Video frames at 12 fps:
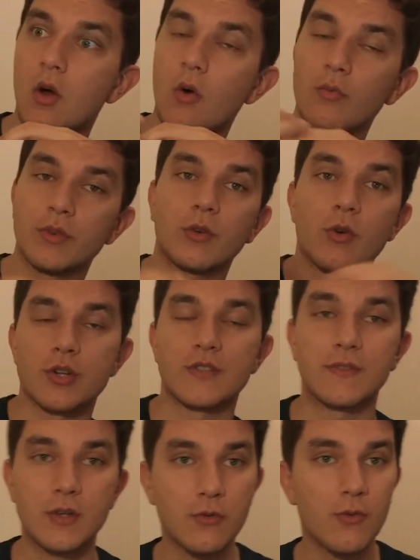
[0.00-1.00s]
over the course
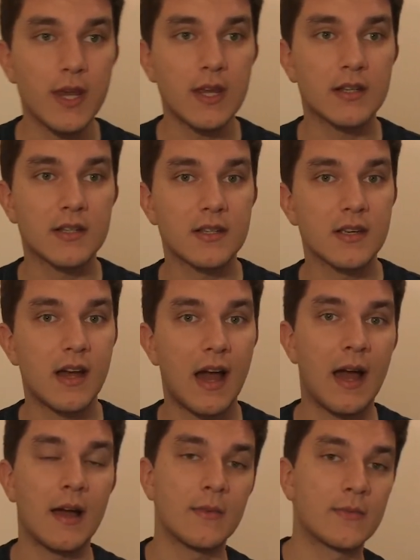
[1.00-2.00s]
of 2 weeks,
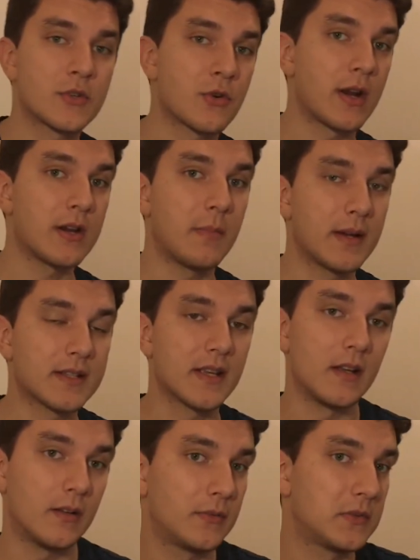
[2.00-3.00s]
I've trained
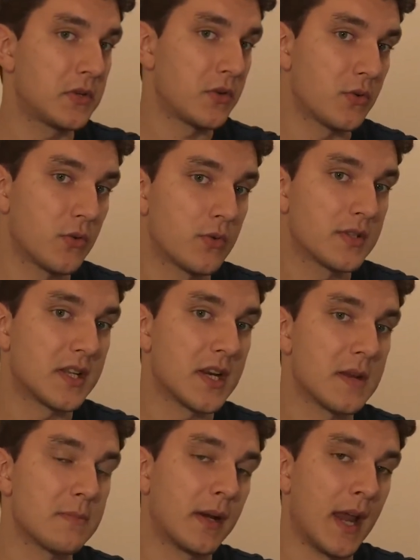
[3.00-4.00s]
myself to
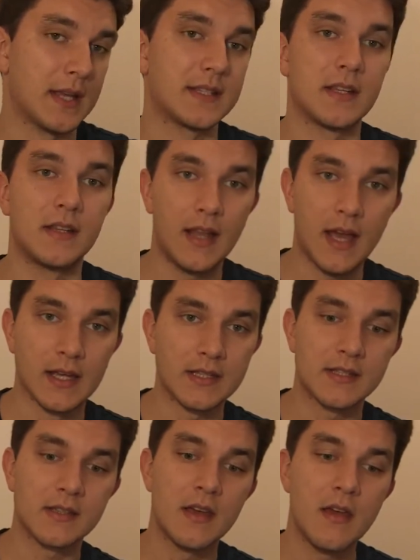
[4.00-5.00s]
sleep less and
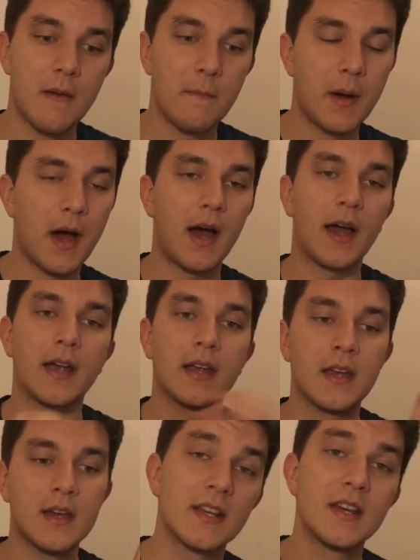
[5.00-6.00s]
less
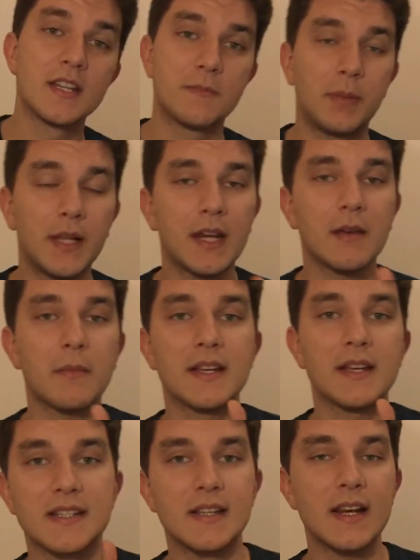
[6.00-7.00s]
by splitting my
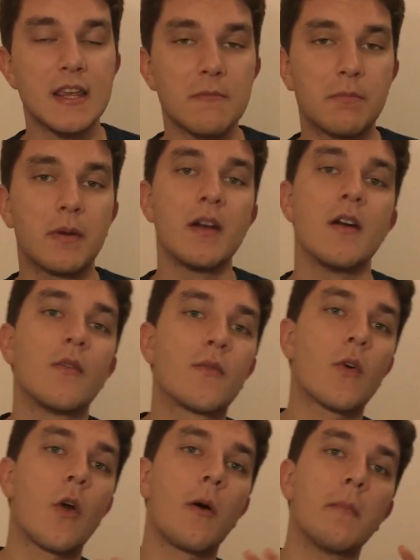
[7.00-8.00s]
sleep
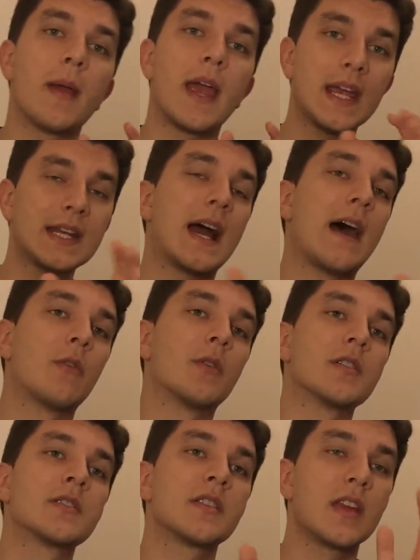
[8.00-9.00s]
from 8
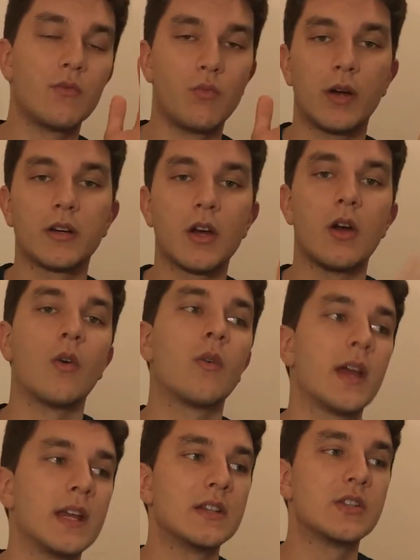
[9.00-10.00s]
hours in one
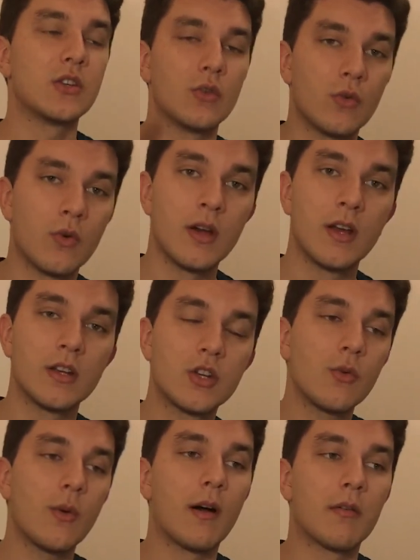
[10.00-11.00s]
go into
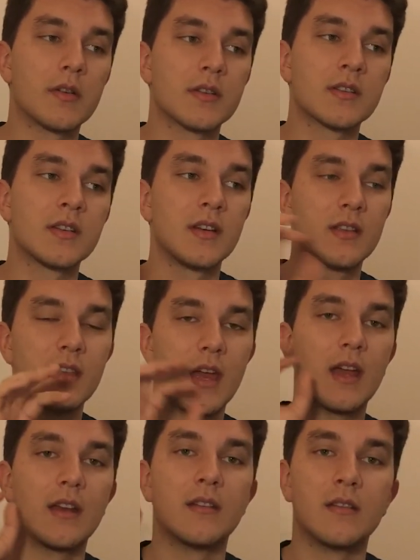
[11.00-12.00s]
2 hours,
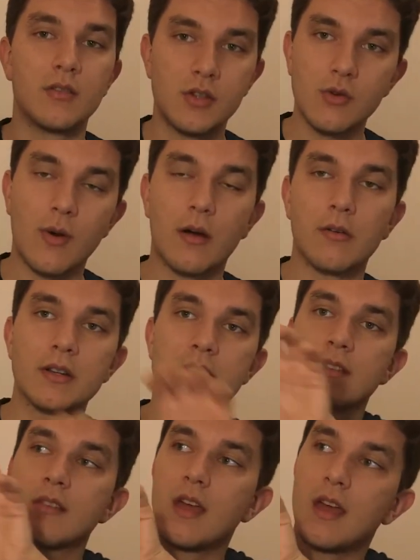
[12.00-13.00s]
then 2 hours,
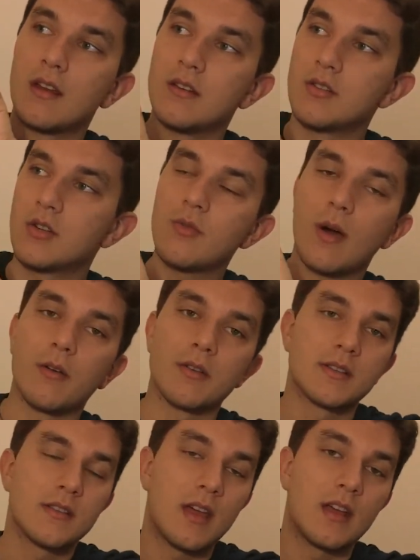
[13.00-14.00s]
then 2
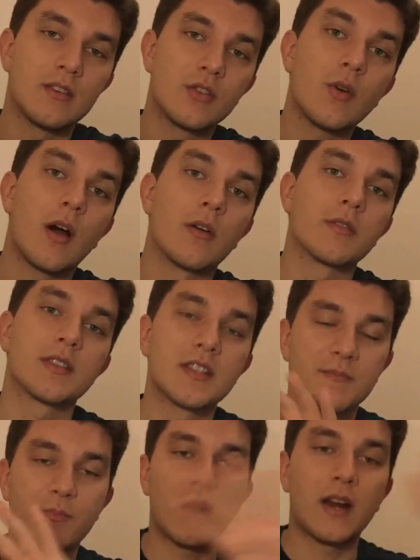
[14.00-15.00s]
hours, then 2 hours,
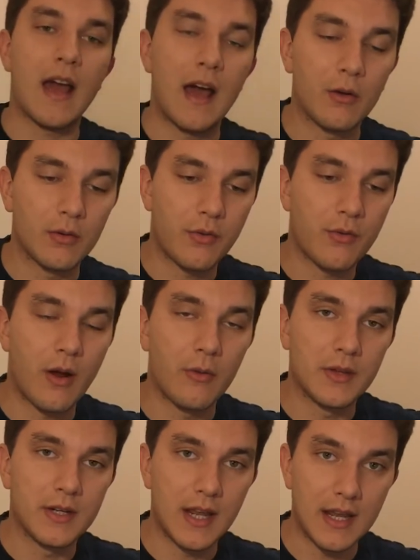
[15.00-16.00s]
spread out
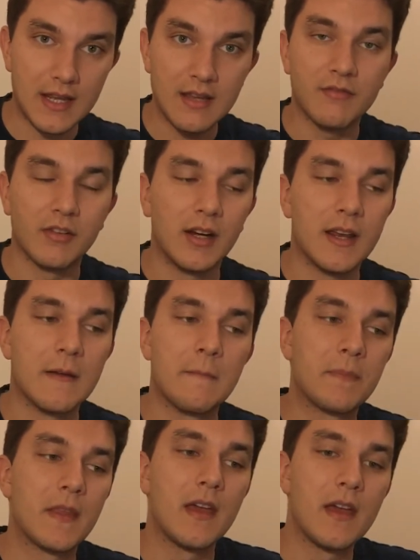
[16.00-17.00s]
throughout the day evenly.
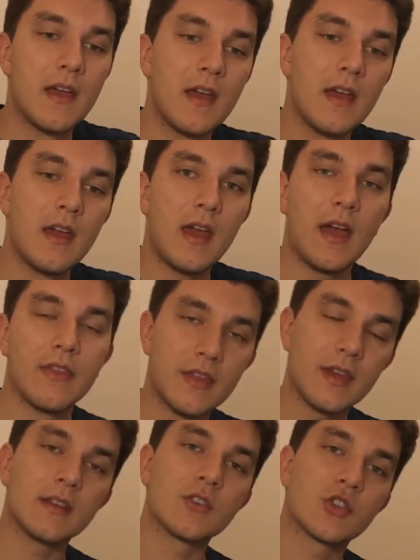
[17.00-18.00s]
And
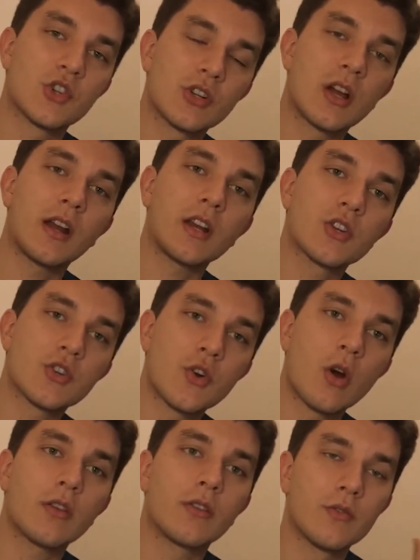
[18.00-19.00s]
then cutting
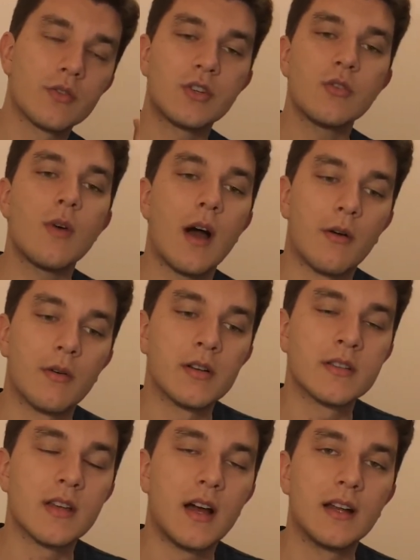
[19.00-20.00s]
short those 2
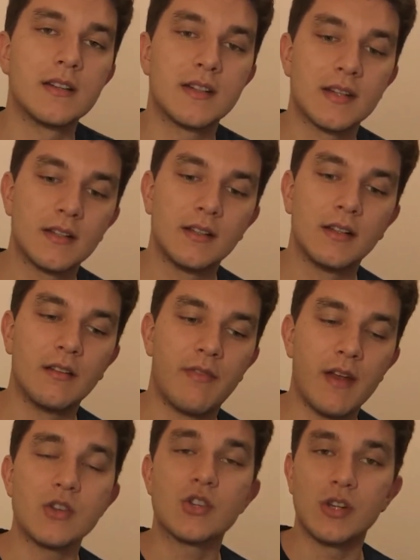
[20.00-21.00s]
hours until
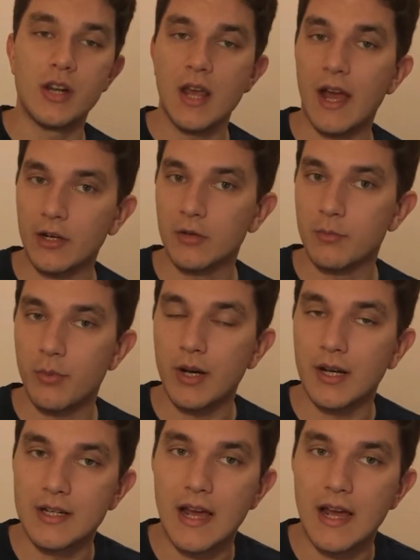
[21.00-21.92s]
eventually I could bring it